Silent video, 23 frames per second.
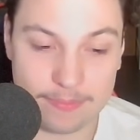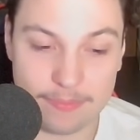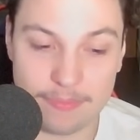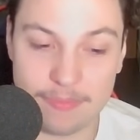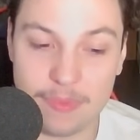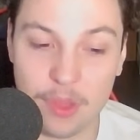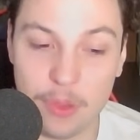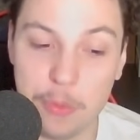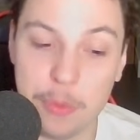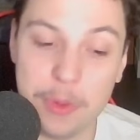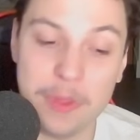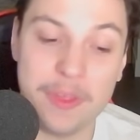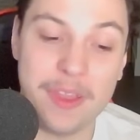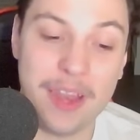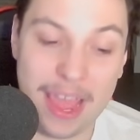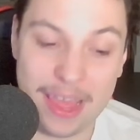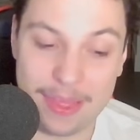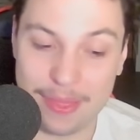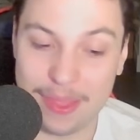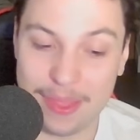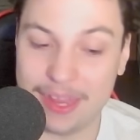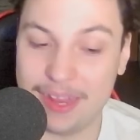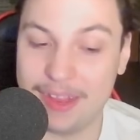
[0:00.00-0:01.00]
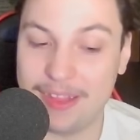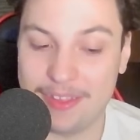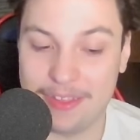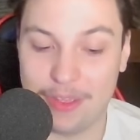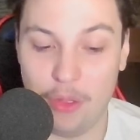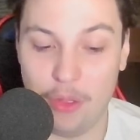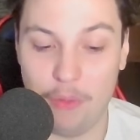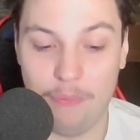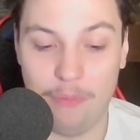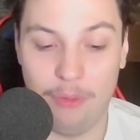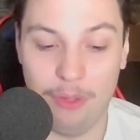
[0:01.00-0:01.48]
the reason I think it's
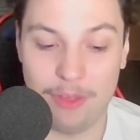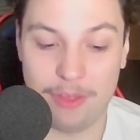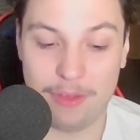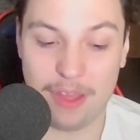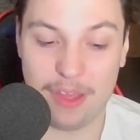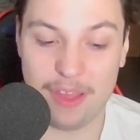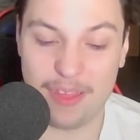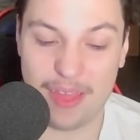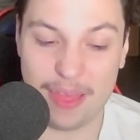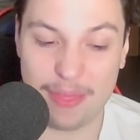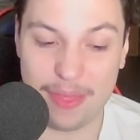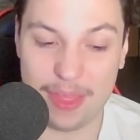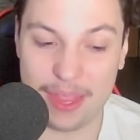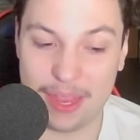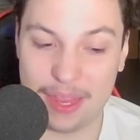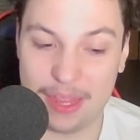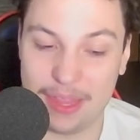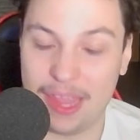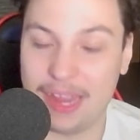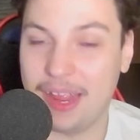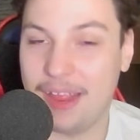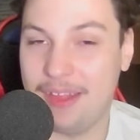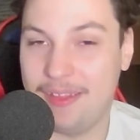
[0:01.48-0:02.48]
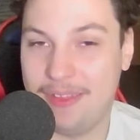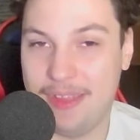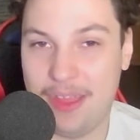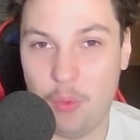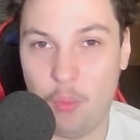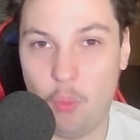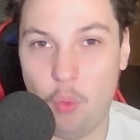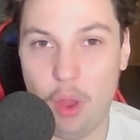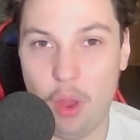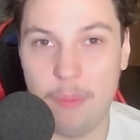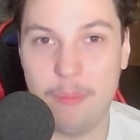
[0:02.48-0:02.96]
skillful is because I think, like I said,
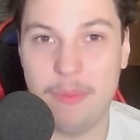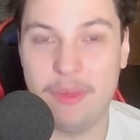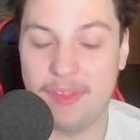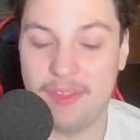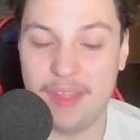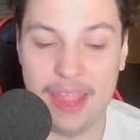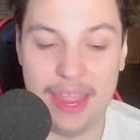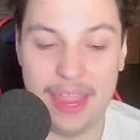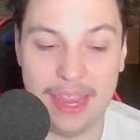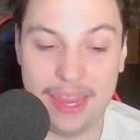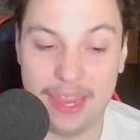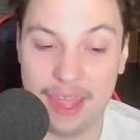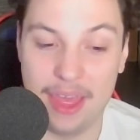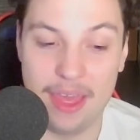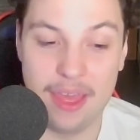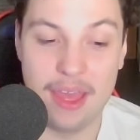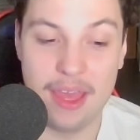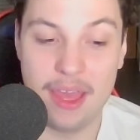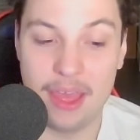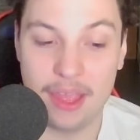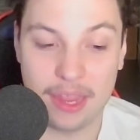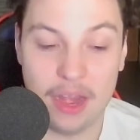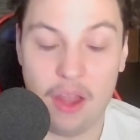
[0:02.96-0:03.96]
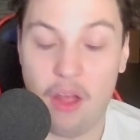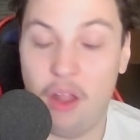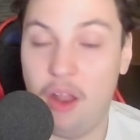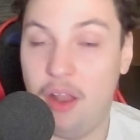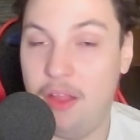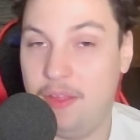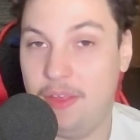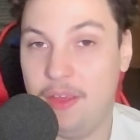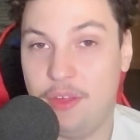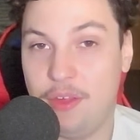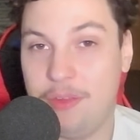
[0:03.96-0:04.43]
one mistake can
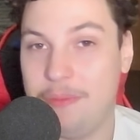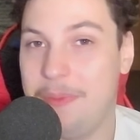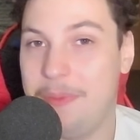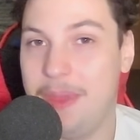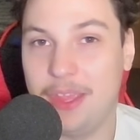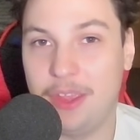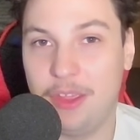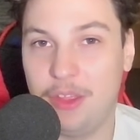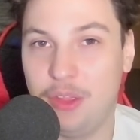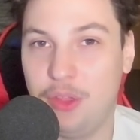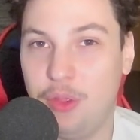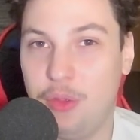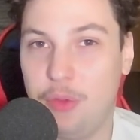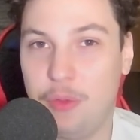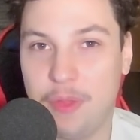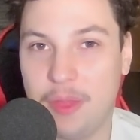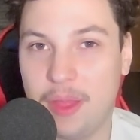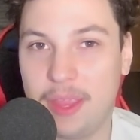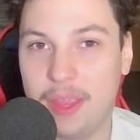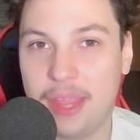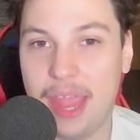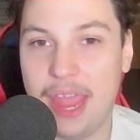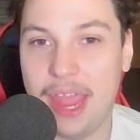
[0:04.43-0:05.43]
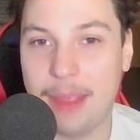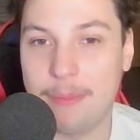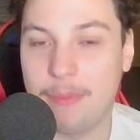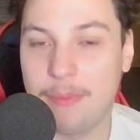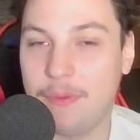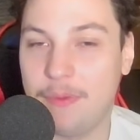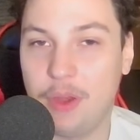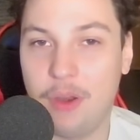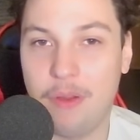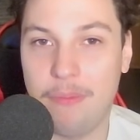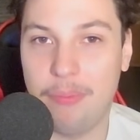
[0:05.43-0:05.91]
honestly just make you lose the game if
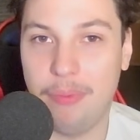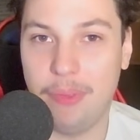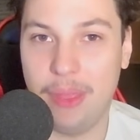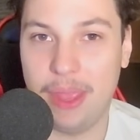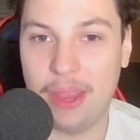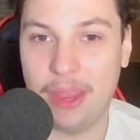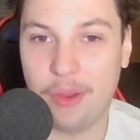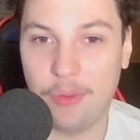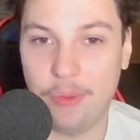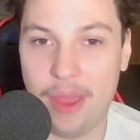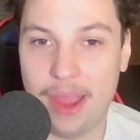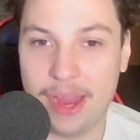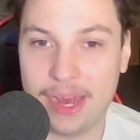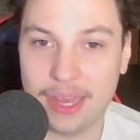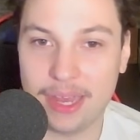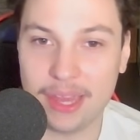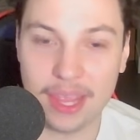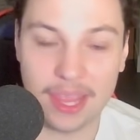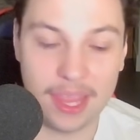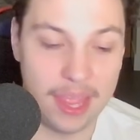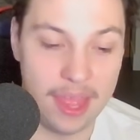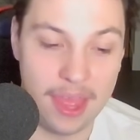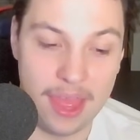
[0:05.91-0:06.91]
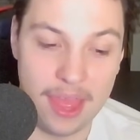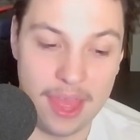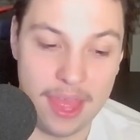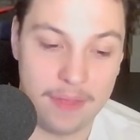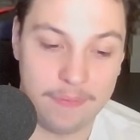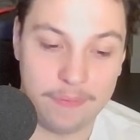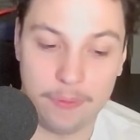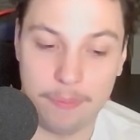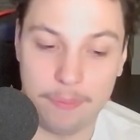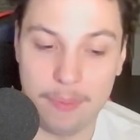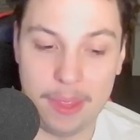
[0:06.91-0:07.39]
you don't play correctly.
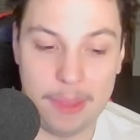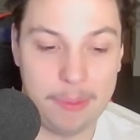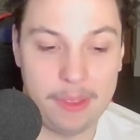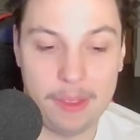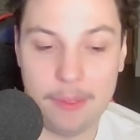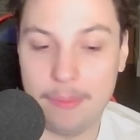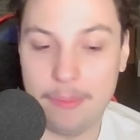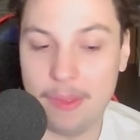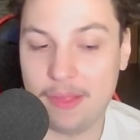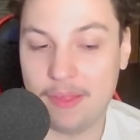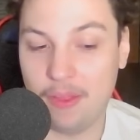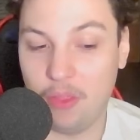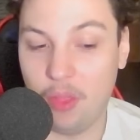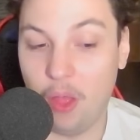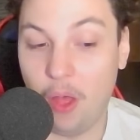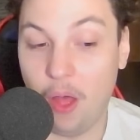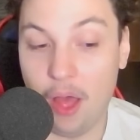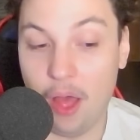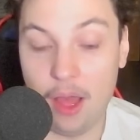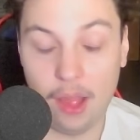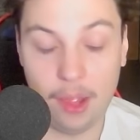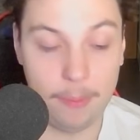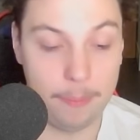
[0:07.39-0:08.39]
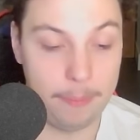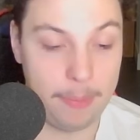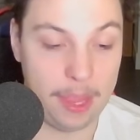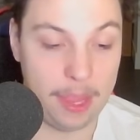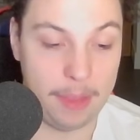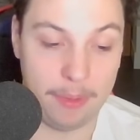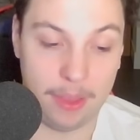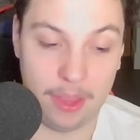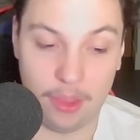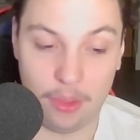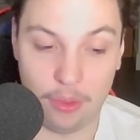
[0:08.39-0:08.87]
If maybe you miss a log,
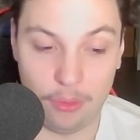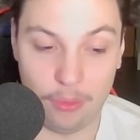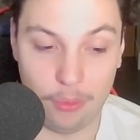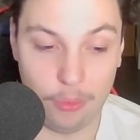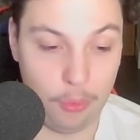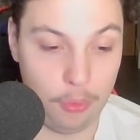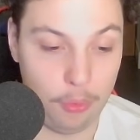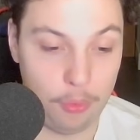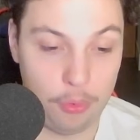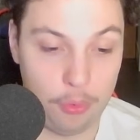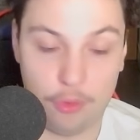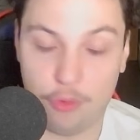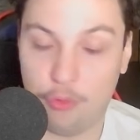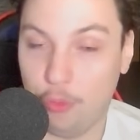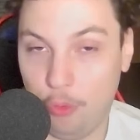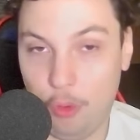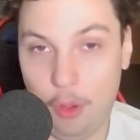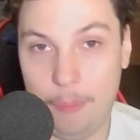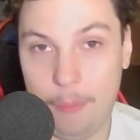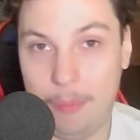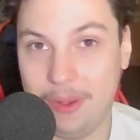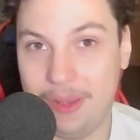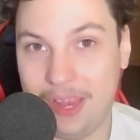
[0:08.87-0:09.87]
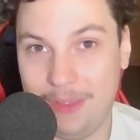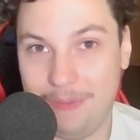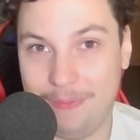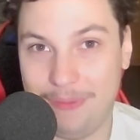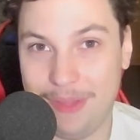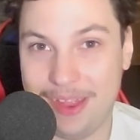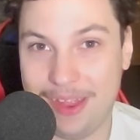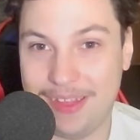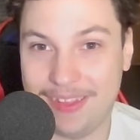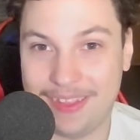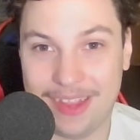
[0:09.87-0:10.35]
maybe you screw up a
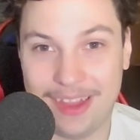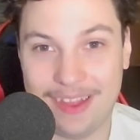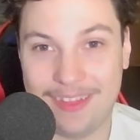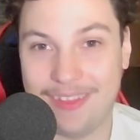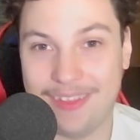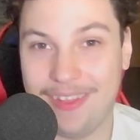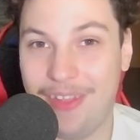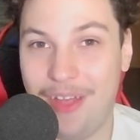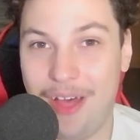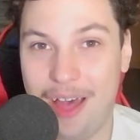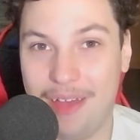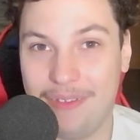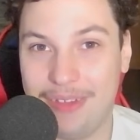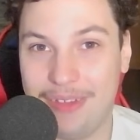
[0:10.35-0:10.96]
defense against a Lava